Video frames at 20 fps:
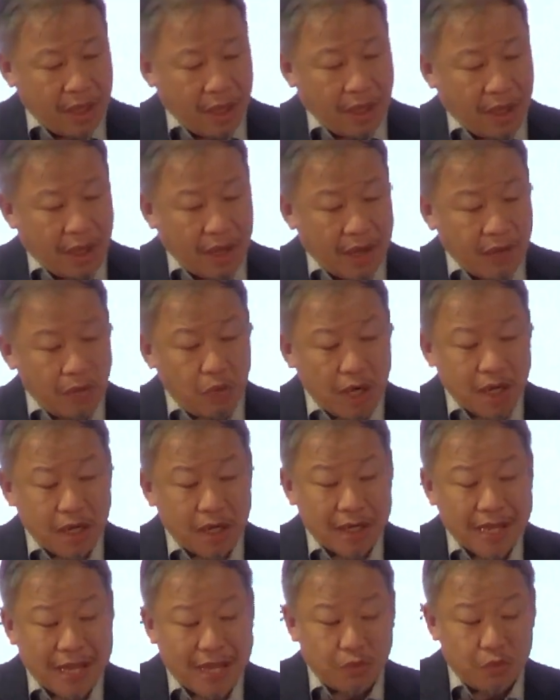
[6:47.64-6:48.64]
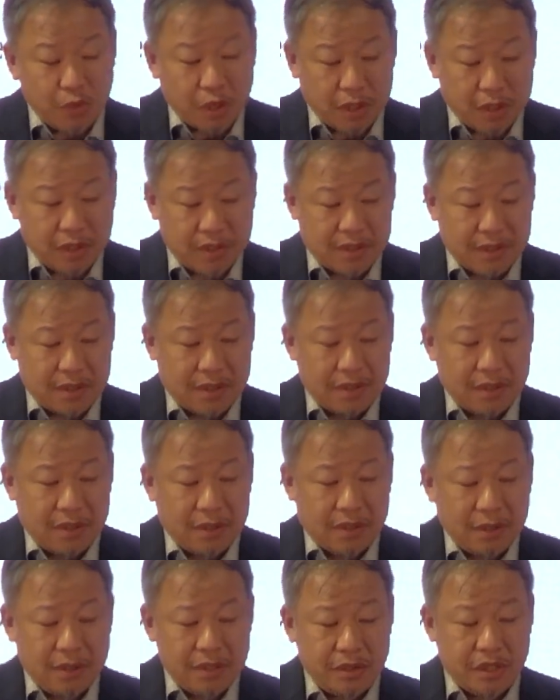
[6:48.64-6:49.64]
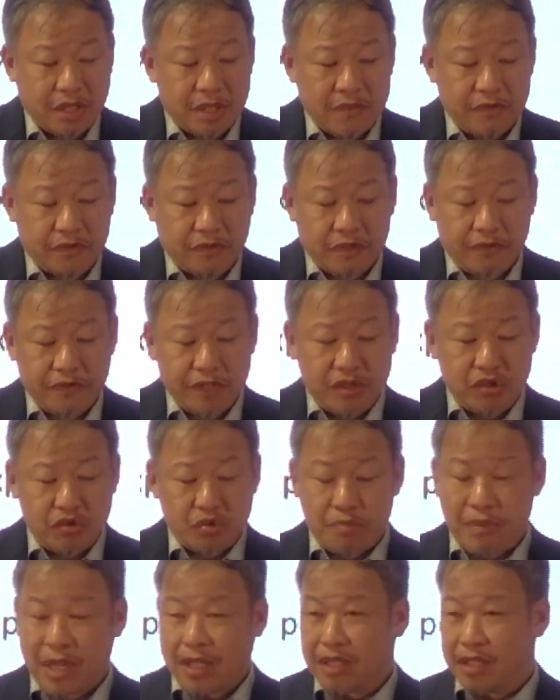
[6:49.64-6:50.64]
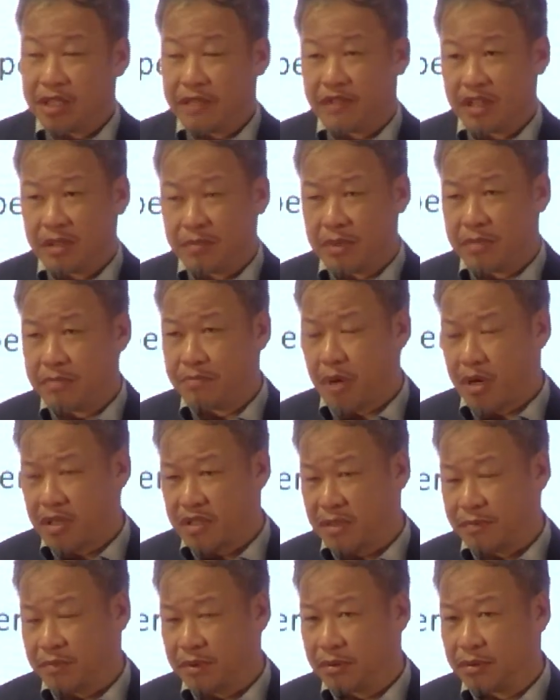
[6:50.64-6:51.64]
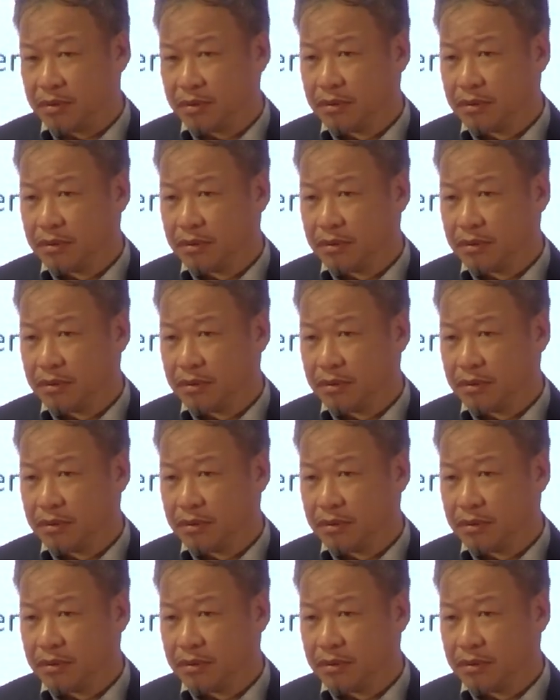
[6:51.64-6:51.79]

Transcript: And what are the networks you are involved in to make the development possible?